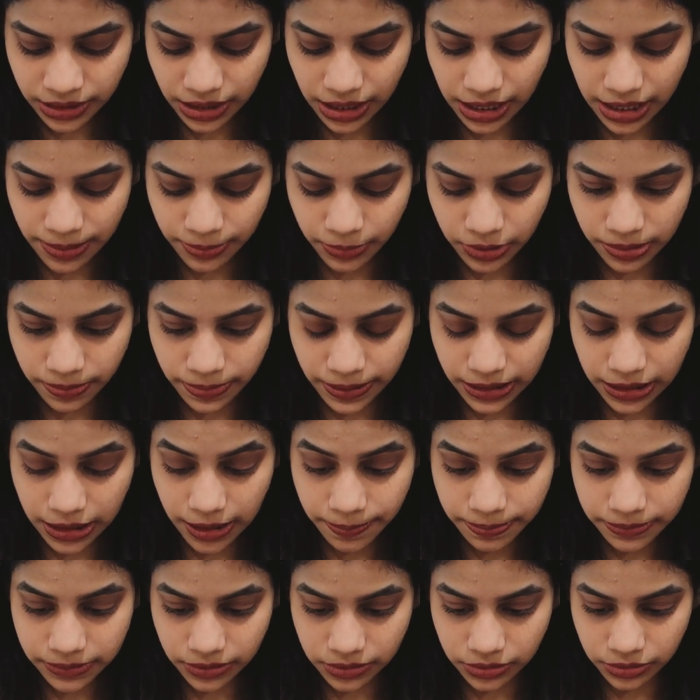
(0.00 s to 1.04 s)
and I'm gonna bring
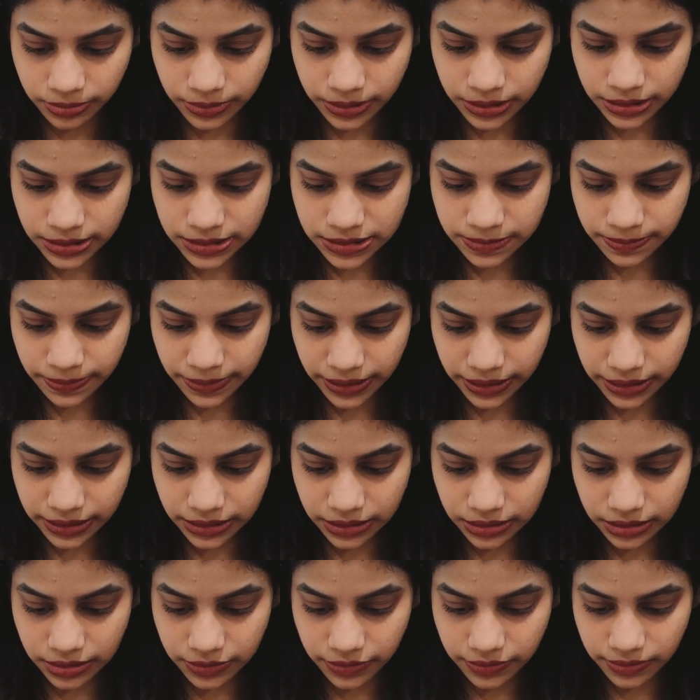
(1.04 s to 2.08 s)
up the luminance by
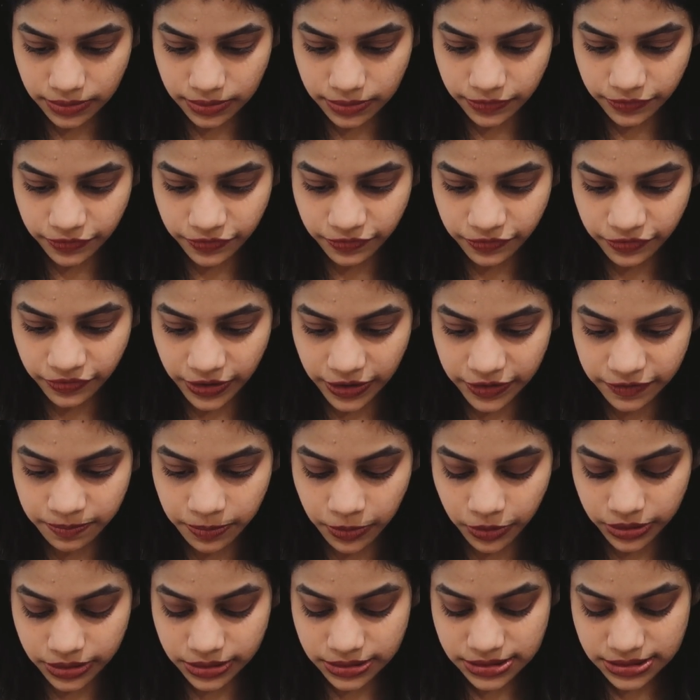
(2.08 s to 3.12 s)
5
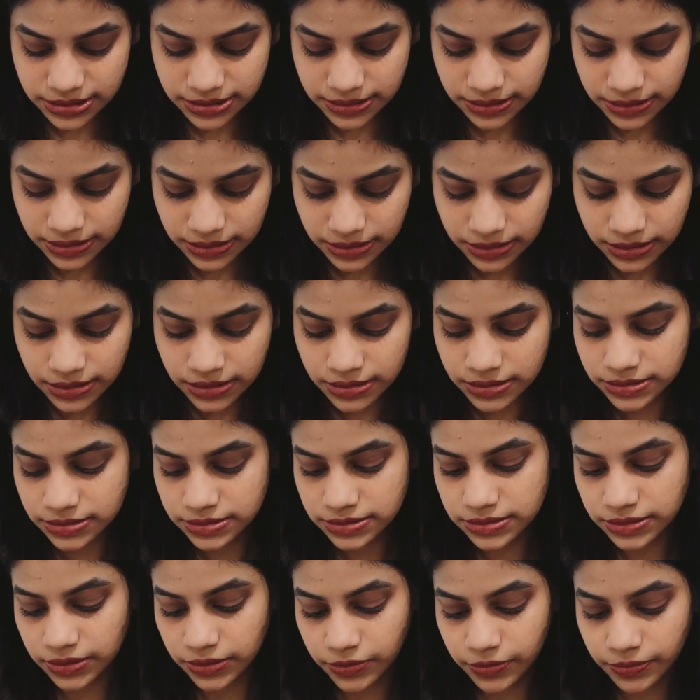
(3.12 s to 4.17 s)
points.
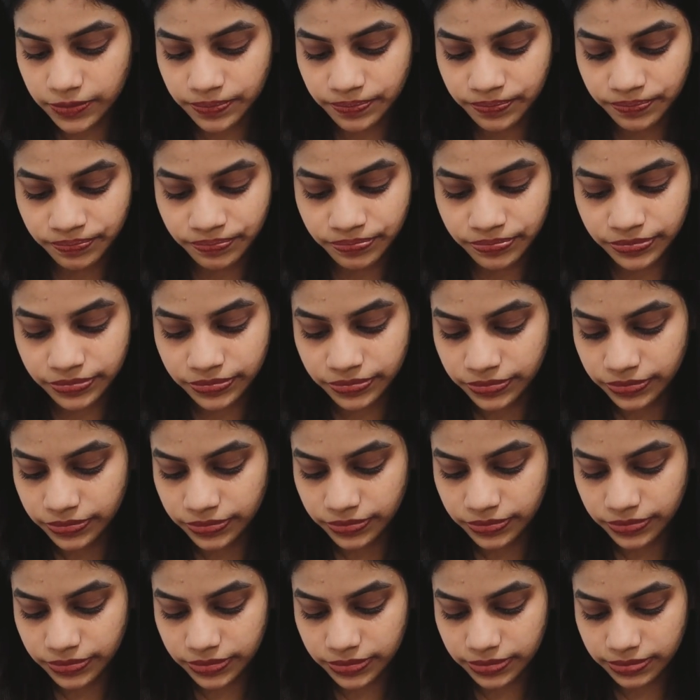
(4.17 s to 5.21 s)
So
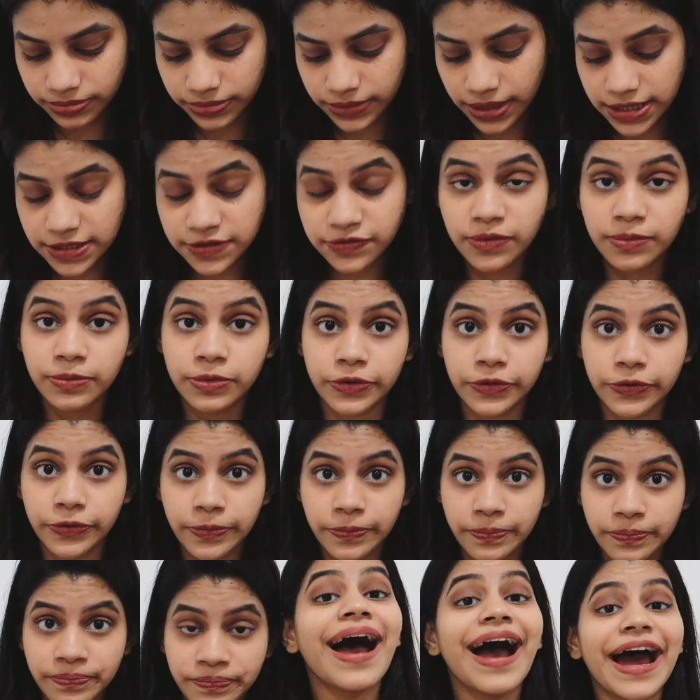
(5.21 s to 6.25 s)
that's for
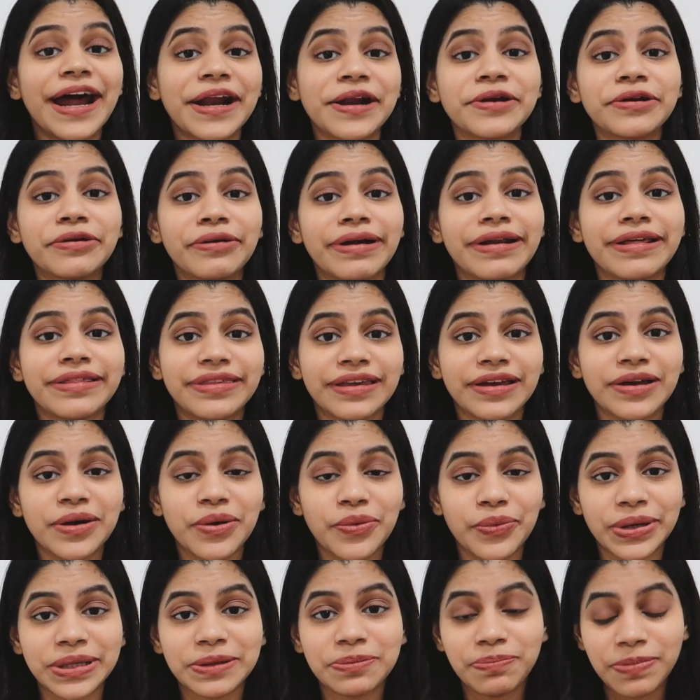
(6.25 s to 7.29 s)
blue. I don't do
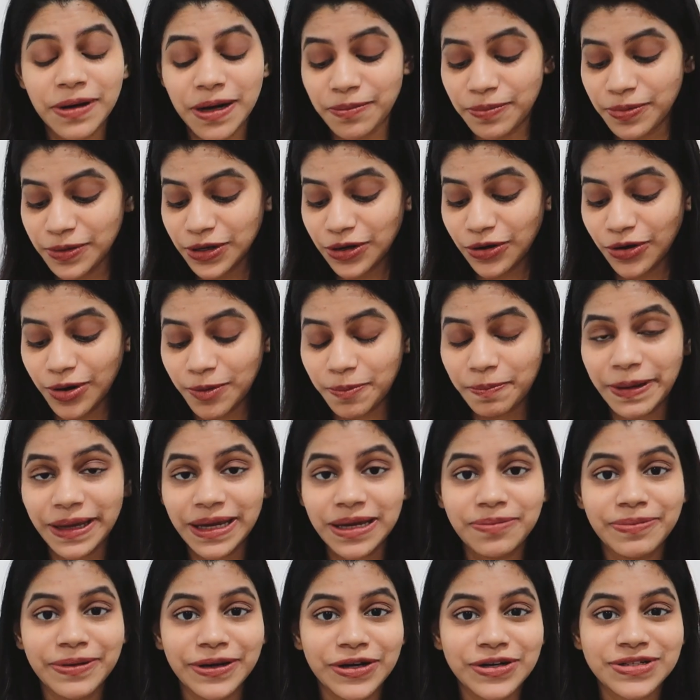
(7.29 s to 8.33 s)
anything with purple or
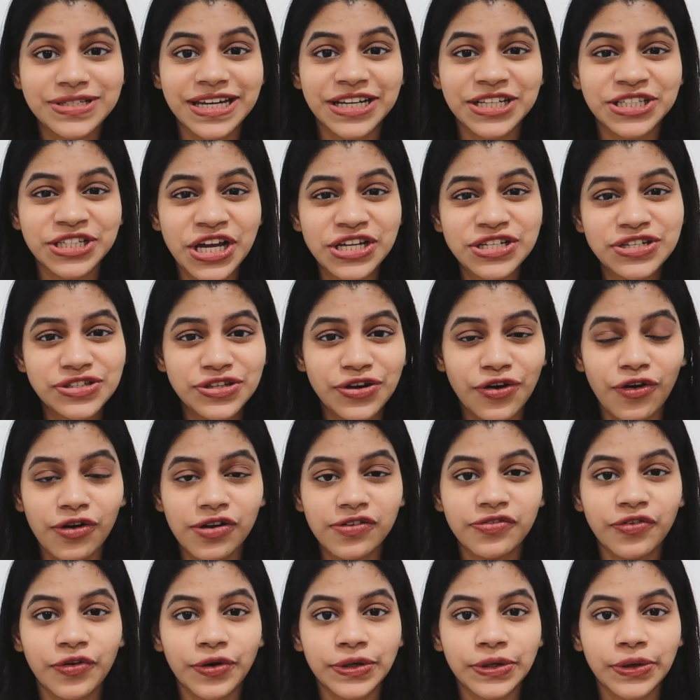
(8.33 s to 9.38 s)
pink because it changes the whole
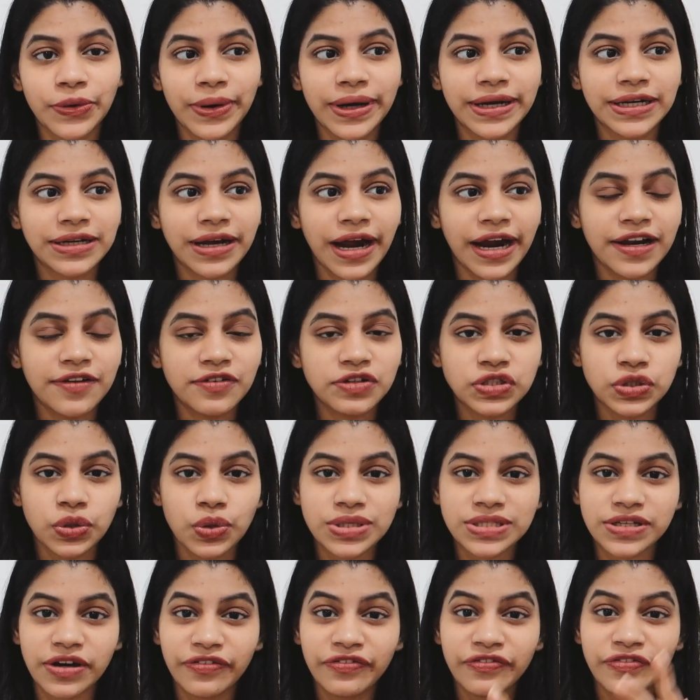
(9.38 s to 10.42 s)
photo. It kind of
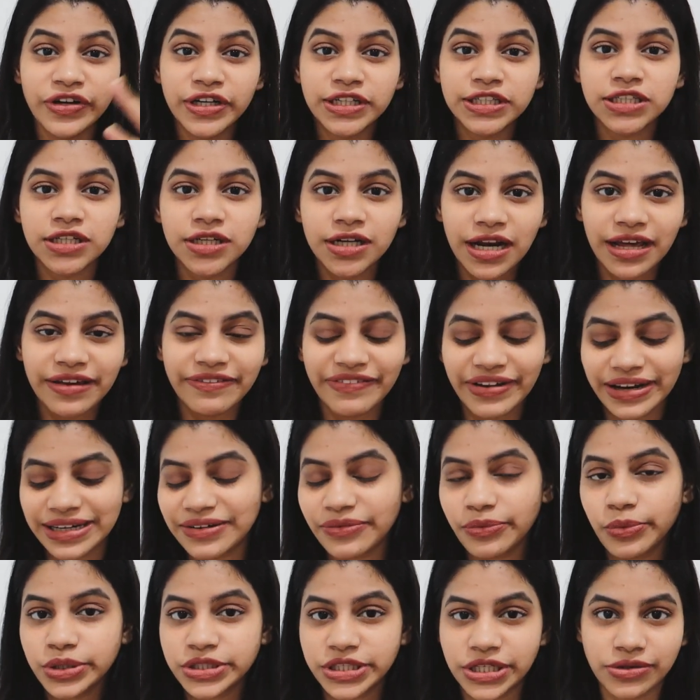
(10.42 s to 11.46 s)
shows a filter effect,
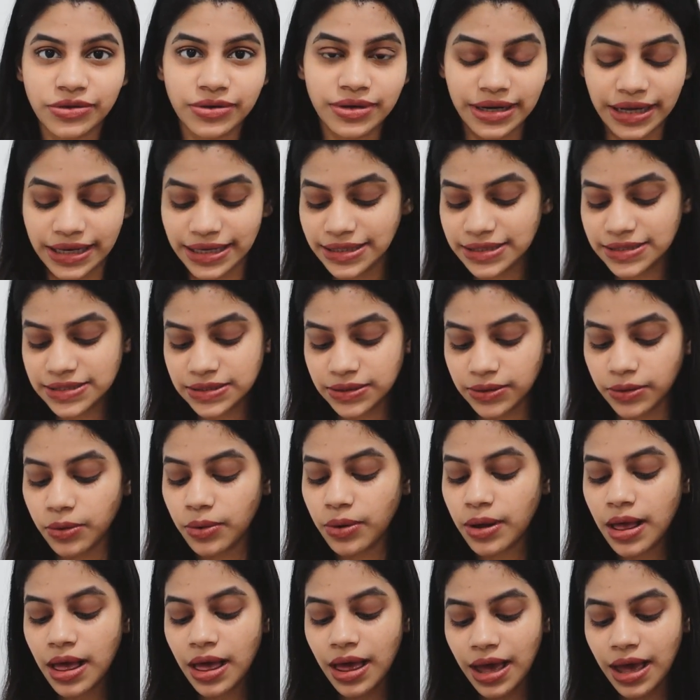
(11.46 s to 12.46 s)
which I don't like, so